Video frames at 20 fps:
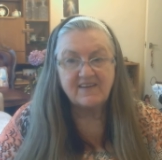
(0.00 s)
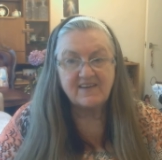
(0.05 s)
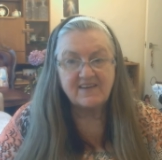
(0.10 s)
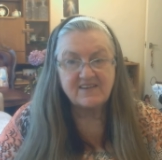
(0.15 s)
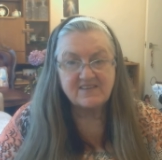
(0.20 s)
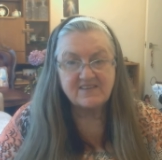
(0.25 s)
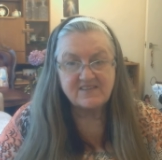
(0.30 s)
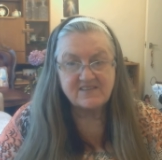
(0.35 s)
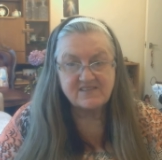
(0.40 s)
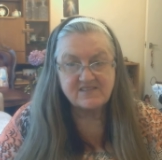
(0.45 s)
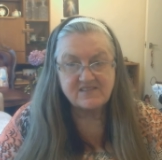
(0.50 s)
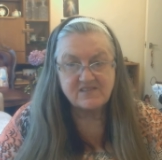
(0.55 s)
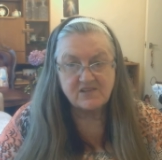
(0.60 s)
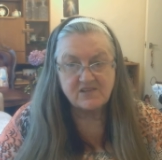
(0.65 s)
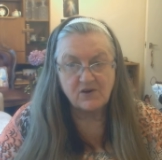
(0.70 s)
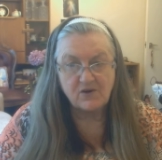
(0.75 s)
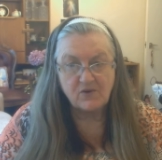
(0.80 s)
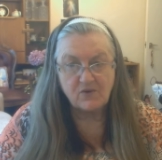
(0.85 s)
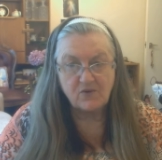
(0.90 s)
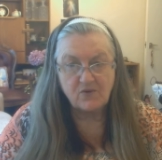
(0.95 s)
it is the
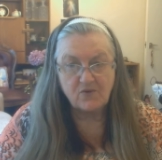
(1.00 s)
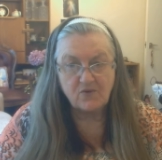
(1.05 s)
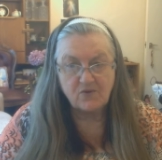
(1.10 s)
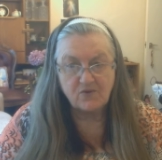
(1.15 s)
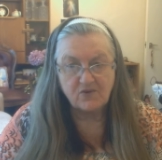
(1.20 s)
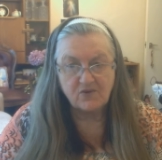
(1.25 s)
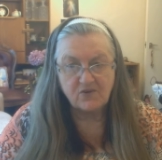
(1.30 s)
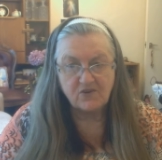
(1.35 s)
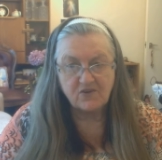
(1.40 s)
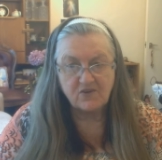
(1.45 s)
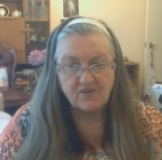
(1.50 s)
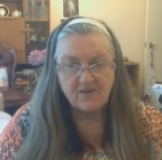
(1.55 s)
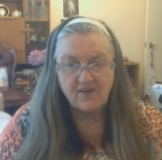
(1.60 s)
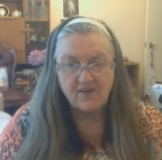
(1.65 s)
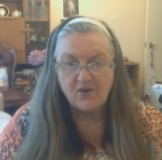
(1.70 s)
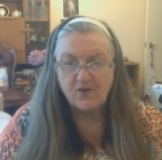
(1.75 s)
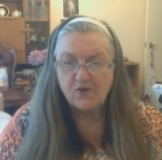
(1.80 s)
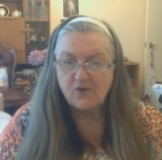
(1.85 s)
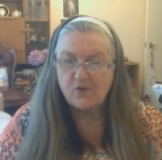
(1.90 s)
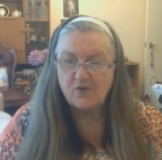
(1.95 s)
Lord
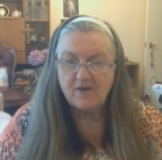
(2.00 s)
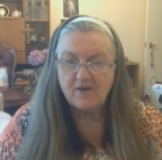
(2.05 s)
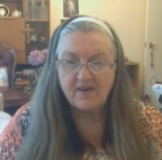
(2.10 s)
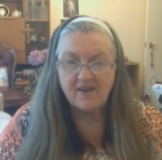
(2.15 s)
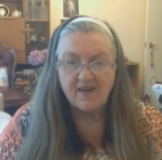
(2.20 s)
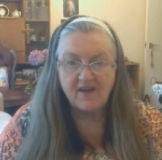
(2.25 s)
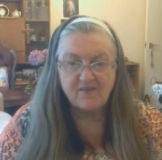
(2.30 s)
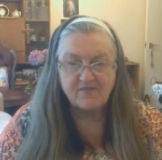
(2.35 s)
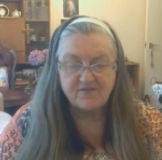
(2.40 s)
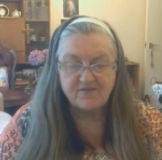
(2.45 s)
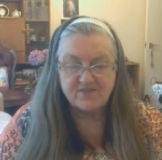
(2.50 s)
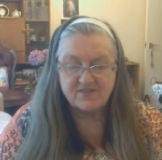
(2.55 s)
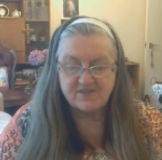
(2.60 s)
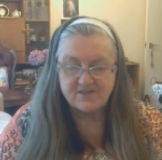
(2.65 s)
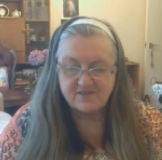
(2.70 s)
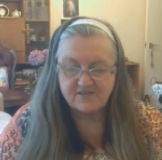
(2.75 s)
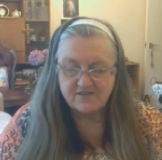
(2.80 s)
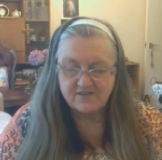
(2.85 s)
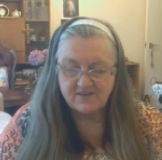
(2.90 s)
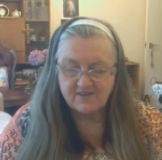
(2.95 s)
who
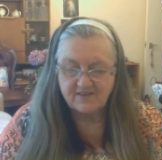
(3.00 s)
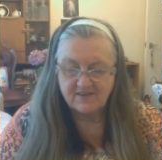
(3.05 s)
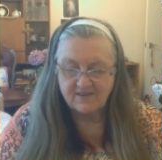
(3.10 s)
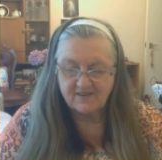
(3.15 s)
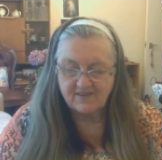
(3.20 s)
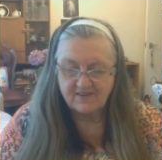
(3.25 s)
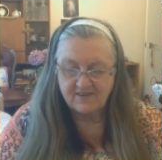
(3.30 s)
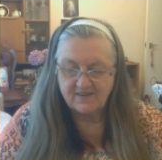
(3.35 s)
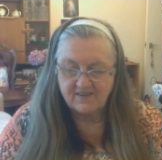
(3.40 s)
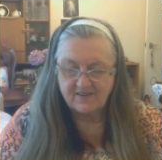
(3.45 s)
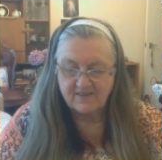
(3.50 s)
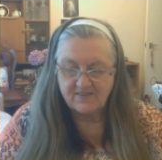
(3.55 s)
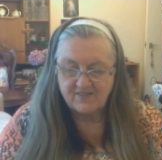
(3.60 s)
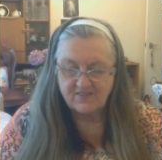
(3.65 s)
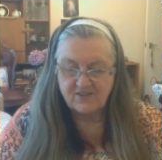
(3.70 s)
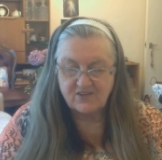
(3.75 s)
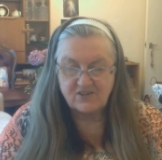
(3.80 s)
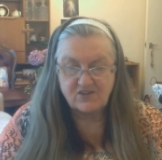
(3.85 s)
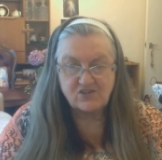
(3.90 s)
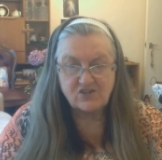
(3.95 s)
loves
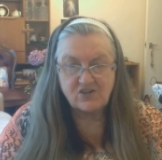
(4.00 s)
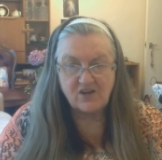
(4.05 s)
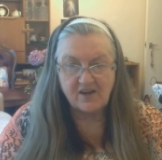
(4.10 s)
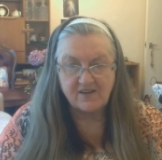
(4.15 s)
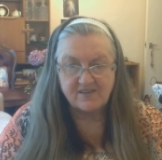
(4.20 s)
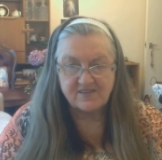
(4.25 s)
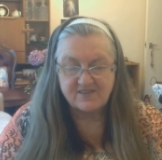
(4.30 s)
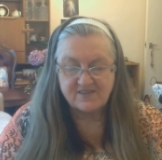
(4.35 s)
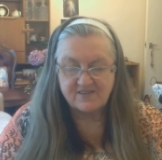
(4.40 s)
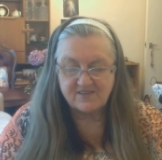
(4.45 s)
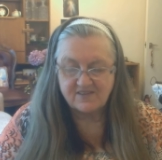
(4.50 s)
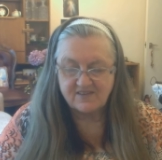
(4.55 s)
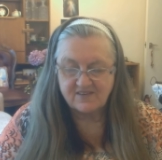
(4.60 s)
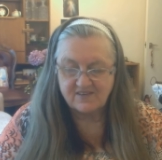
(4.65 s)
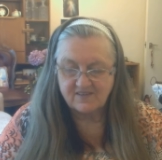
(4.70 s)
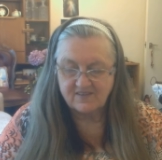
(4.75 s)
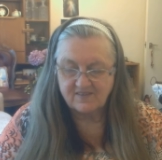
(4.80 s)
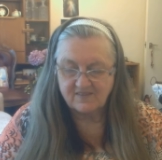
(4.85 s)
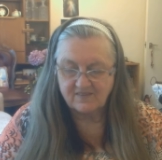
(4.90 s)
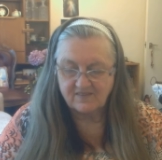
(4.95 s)
the just,
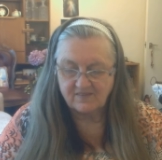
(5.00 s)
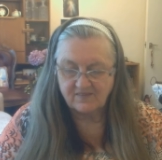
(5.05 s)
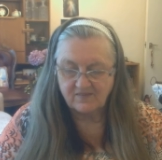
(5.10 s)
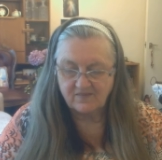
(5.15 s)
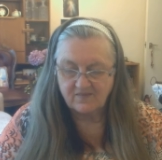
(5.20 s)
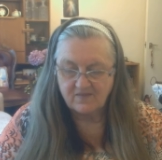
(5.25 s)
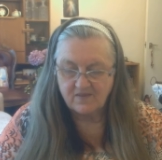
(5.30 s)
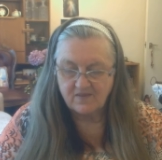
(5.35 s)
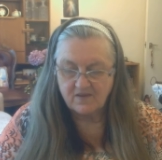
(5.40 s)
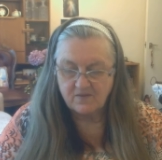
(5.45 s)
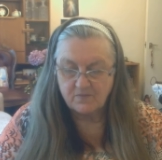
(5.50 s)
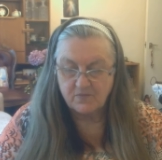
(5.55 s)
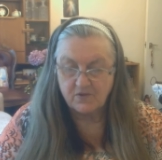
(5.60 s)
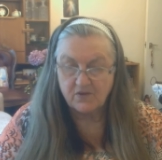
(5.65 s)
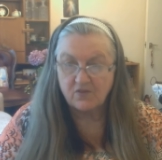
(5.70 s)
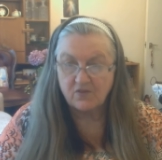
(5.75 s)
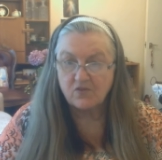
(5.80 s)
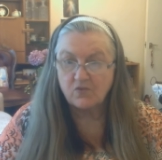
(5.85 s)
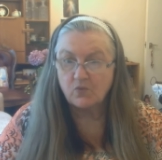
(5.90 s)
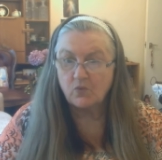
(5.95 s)
but
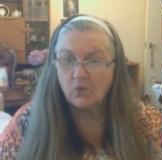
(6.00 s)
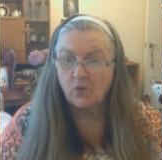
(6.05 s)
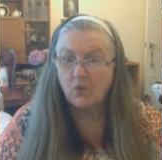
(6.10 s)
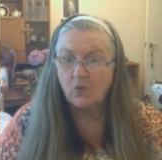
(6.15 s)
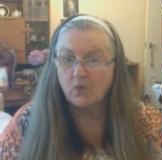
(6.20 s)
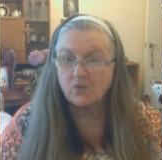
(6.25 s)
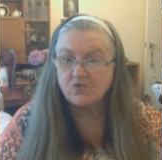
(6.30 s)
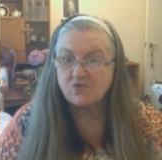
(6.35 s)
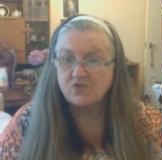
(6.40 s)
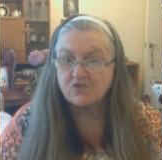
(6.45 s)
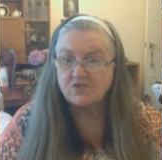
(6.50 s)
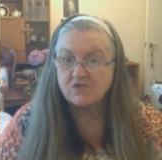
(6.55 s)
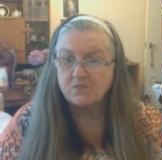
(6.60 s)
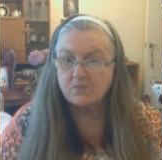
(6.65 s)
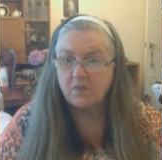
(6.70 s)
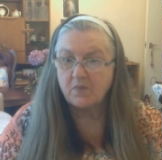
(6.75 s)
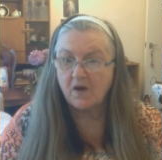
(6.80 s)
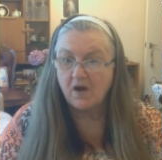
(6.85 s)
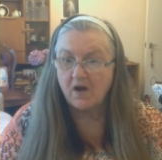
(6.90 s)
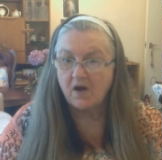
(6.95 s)
thwarts the
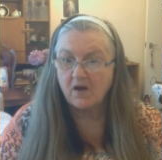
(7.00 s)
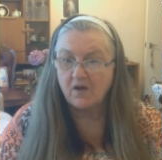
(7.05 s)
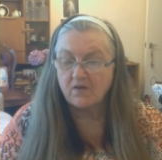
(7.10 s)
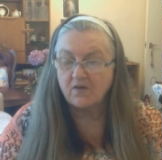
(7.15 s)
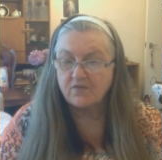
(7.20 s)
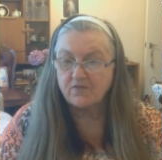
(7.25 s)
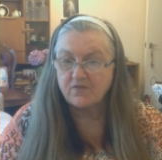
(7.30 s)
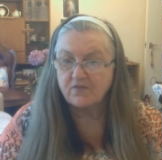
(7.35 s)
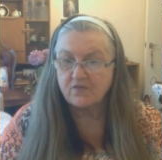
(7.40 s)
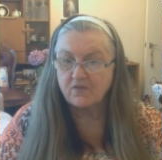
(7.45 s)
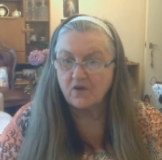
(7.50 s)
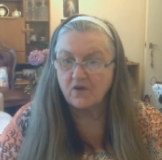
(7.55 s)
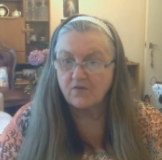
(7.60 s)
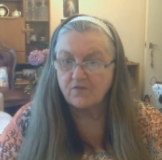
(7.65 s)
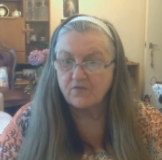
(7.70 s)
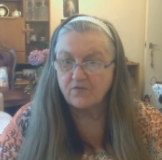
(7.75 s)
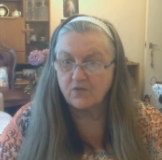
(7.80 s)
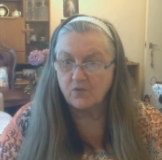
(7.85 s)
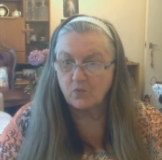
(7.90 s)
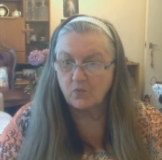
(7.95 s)
path
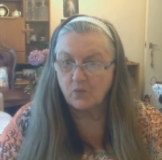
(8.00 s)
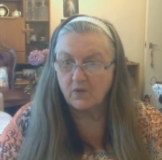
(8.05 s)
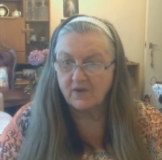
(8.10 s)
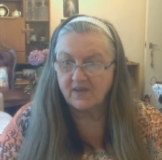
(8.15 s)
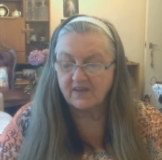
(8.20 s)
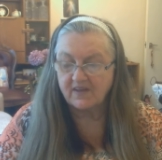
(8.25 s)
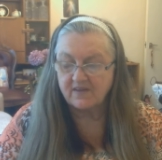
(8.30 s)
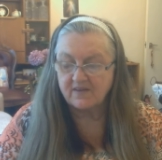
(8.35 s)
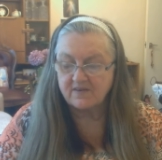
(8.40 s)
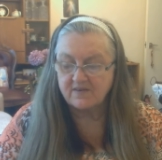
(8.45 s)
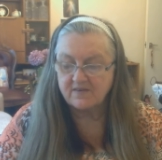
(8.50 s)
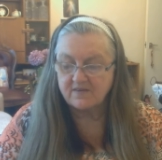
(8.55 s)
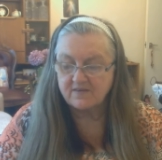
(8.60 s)
of the wicked.